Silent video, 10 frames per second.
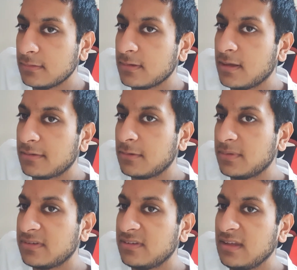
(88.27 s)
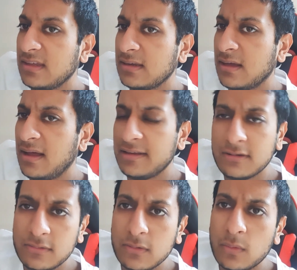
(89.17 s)
cut to a scene. I
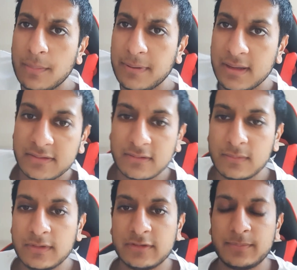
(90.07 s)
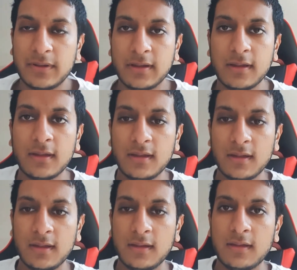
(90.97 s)
don't know what place it was, but
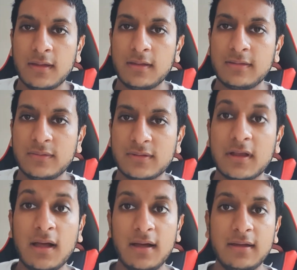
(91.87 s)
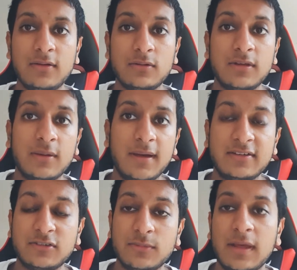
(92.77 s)
there was a guy called Johann
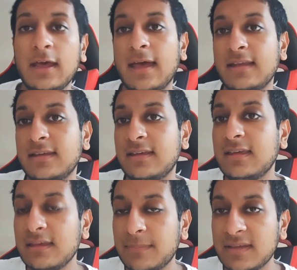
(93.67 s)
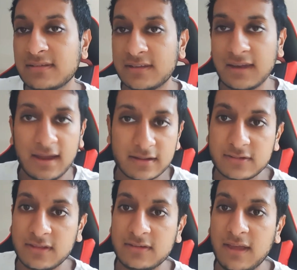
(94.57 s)
Schmidt, and he basically attacks
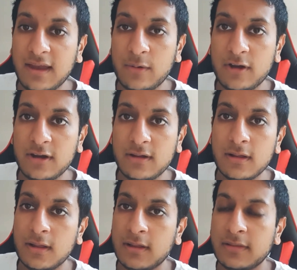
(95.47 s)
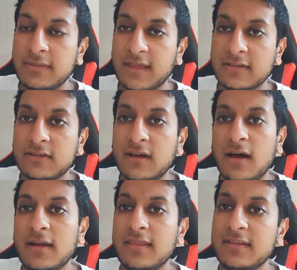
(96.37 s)
this area that's
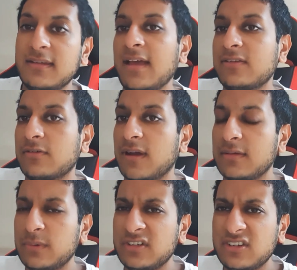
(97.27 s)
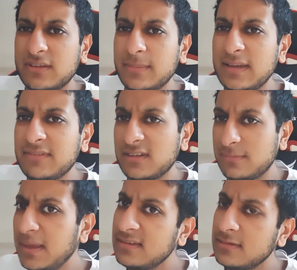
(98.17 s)
guarding the Tesseract, which is, I believe, the
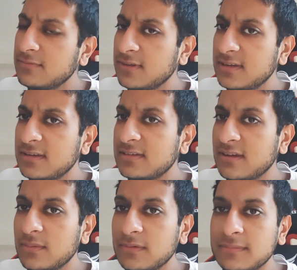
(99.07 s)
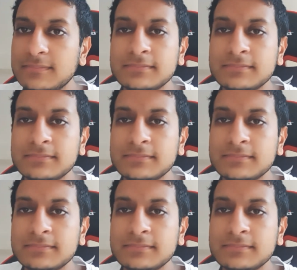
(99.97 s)
Space Infinity Stone.